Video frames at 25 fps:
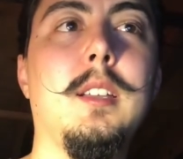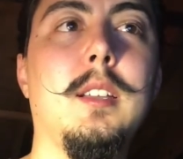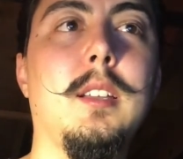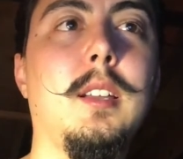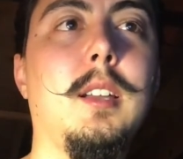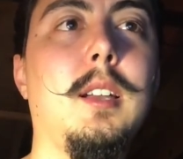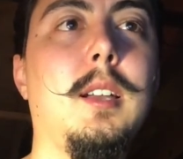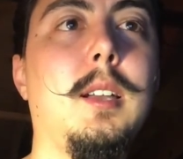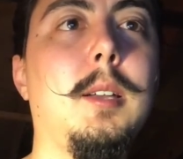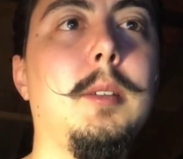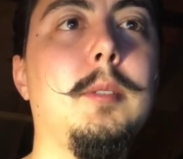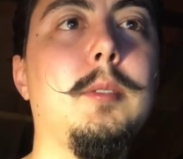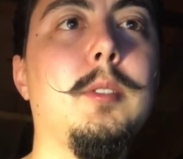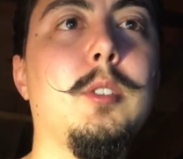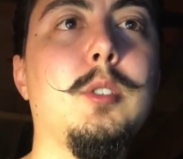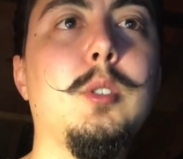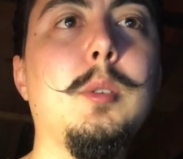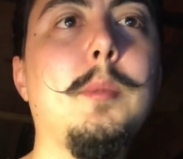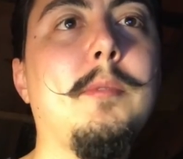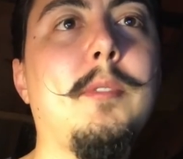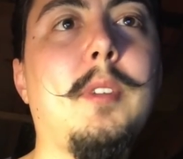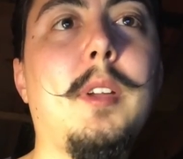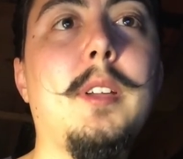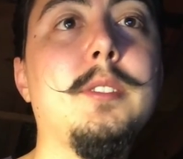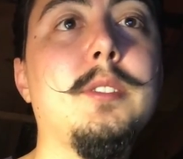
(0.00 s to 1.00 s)
The
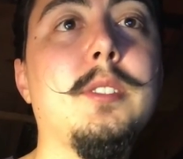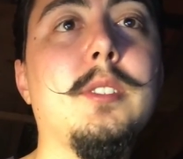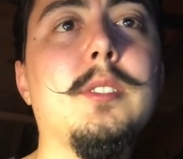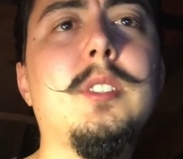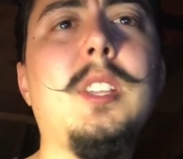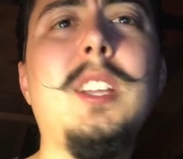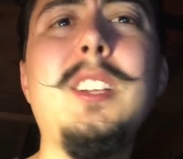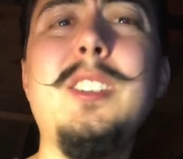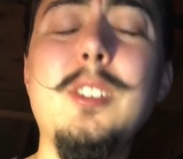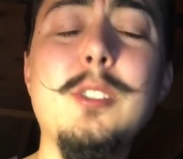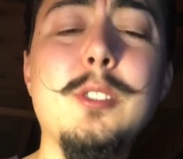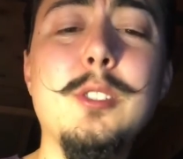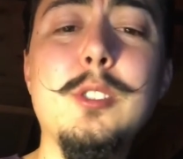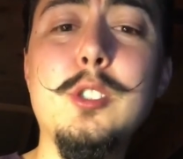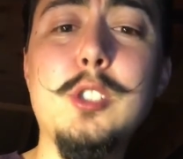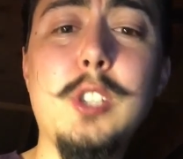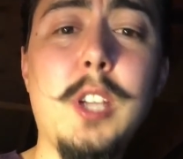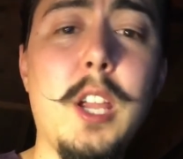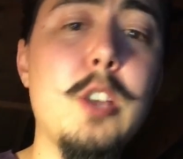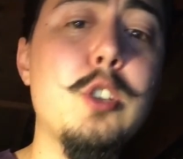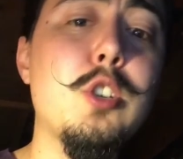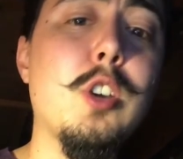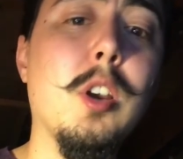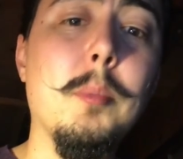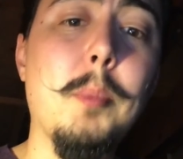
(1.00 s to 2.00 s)
supervisor says, that doesn't
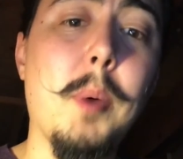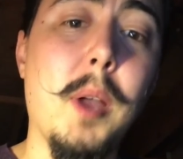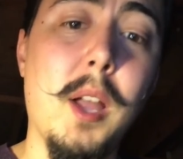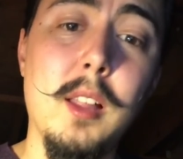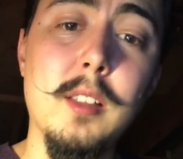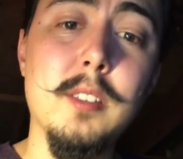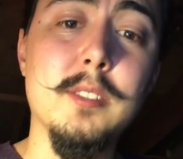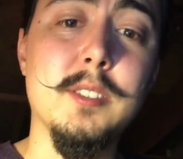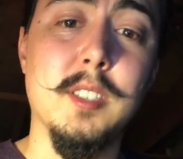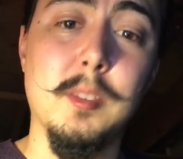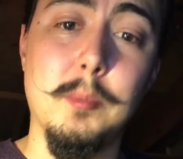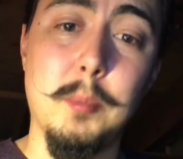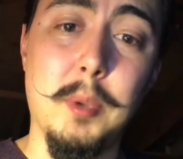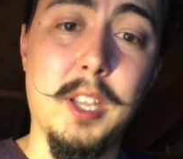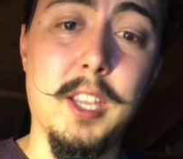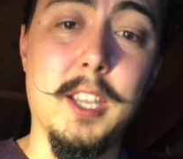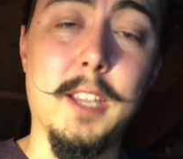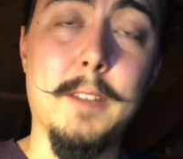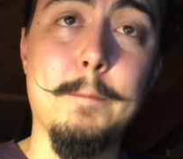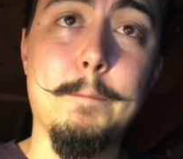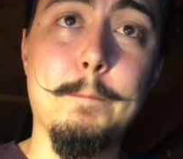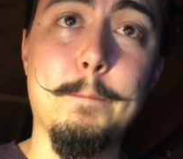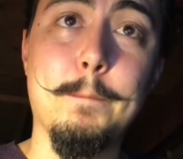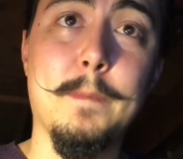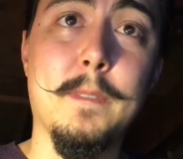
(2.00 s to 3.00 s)
change our policy
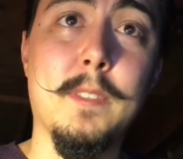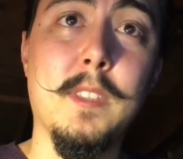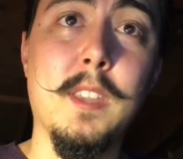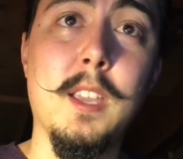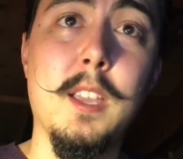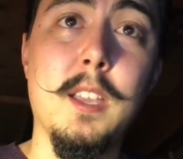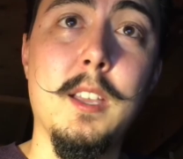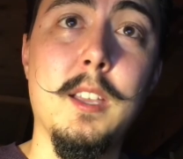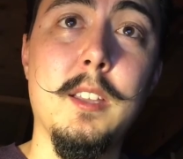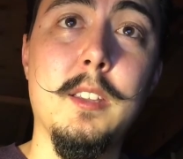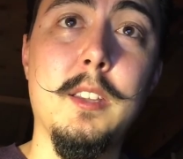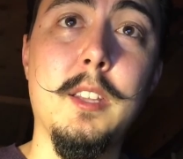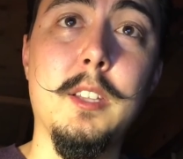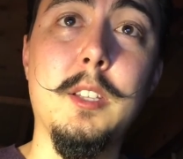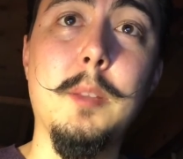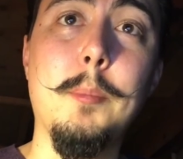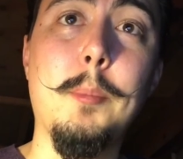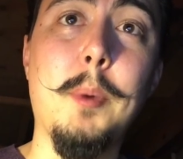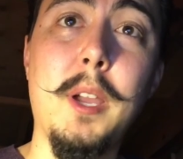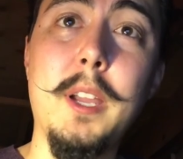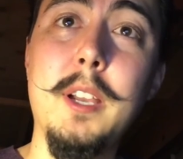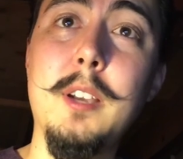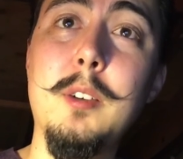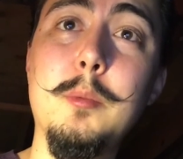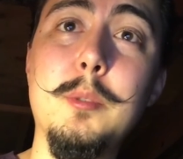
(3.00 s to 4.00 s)
being that the
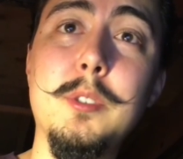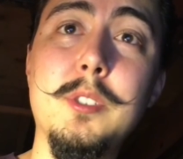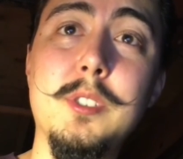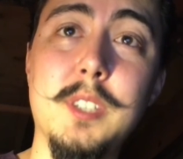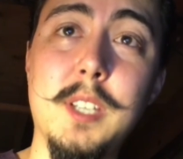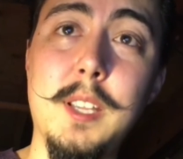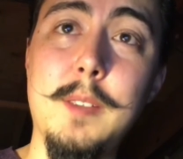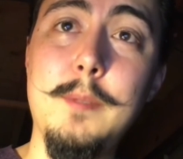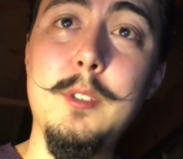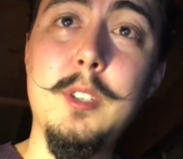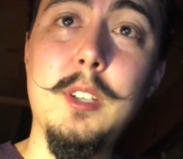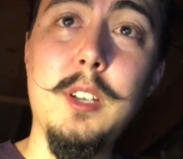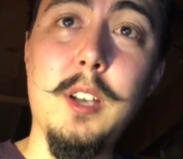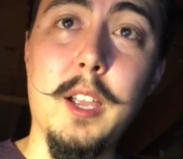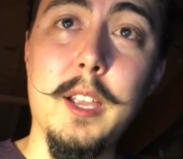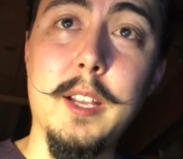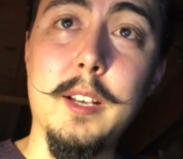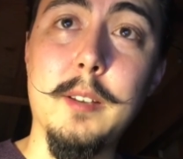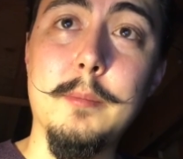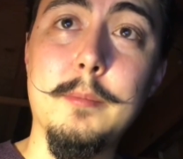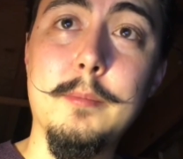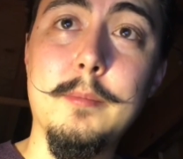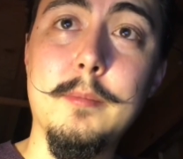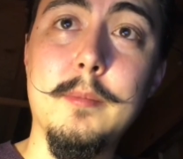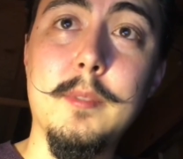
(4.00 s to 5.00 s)
buyer receives an
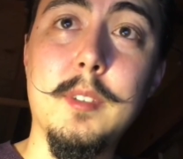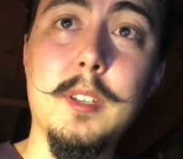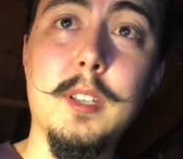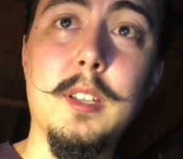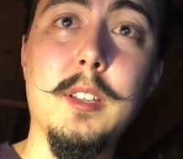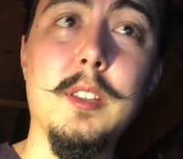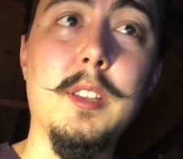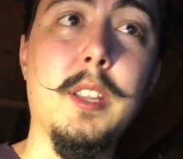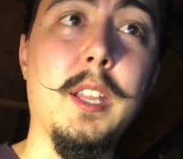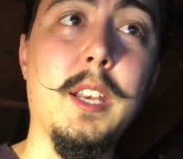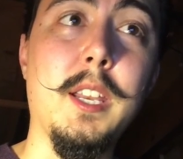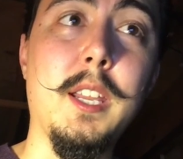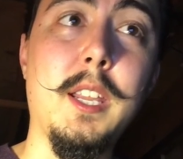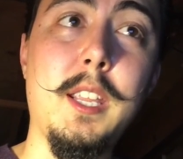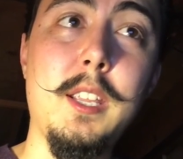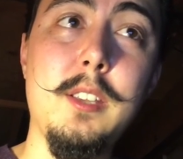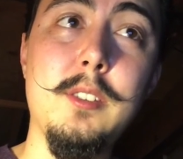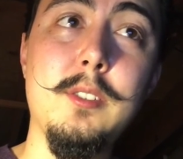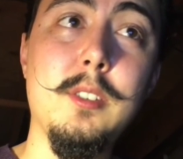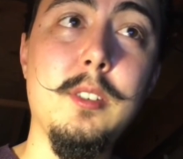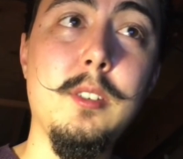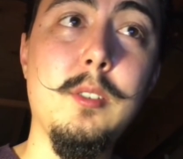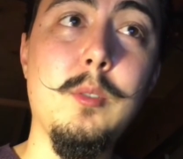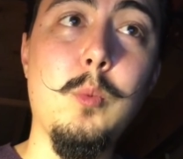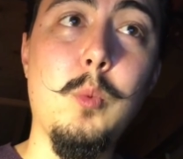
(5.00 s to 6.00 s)
item that
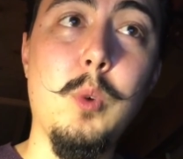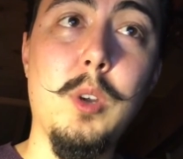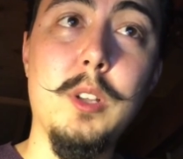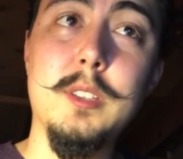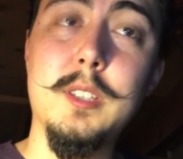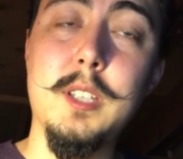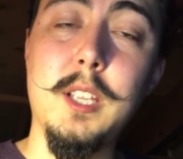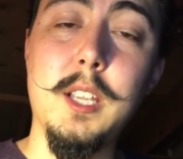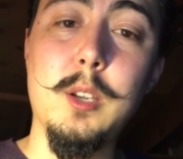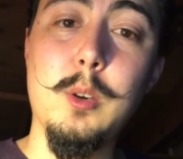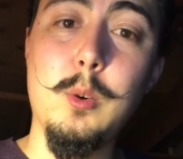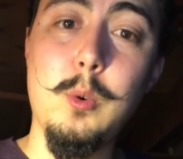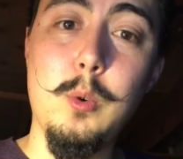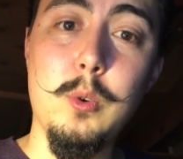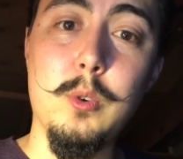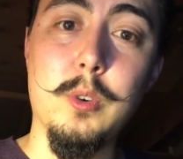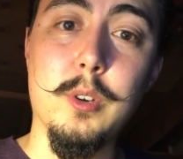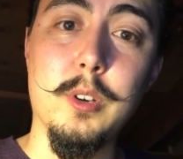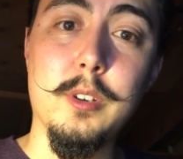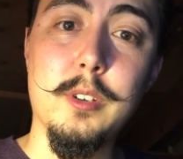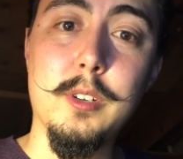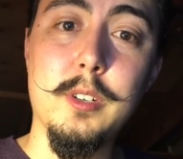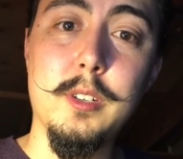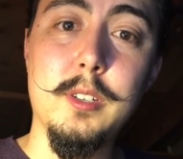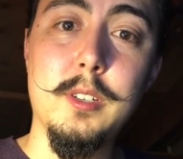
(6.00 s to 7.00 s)
isn't what they
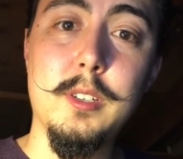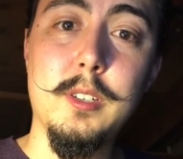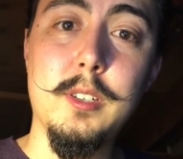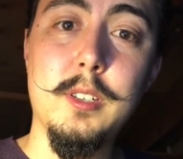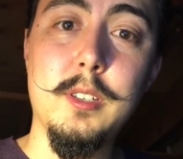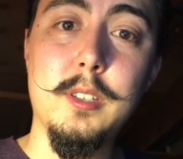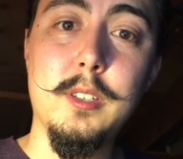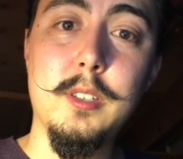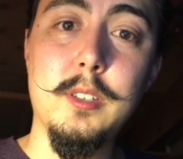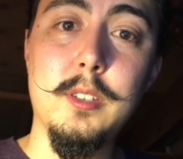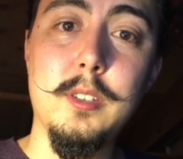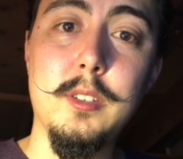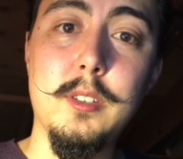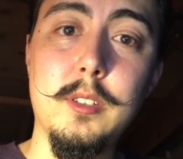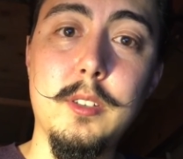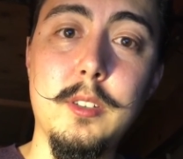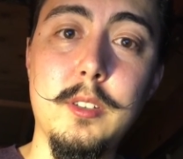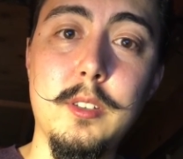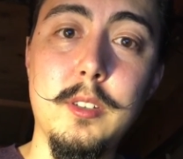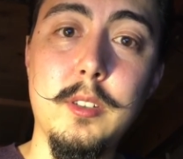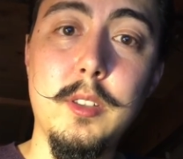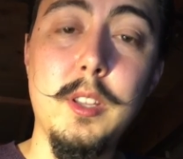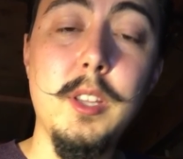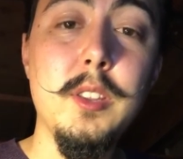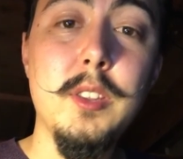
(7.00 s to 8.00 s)
ordered,
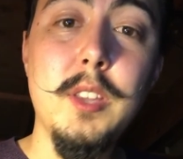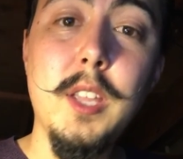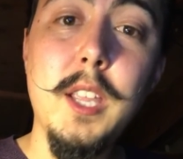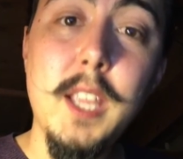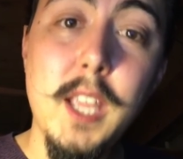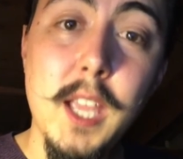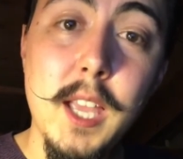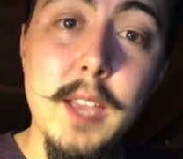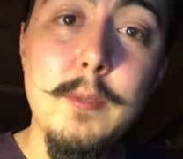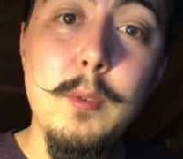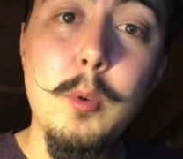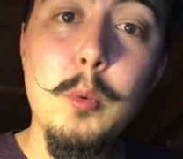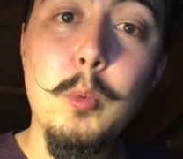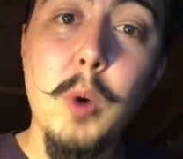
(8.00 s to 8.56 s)
then they have a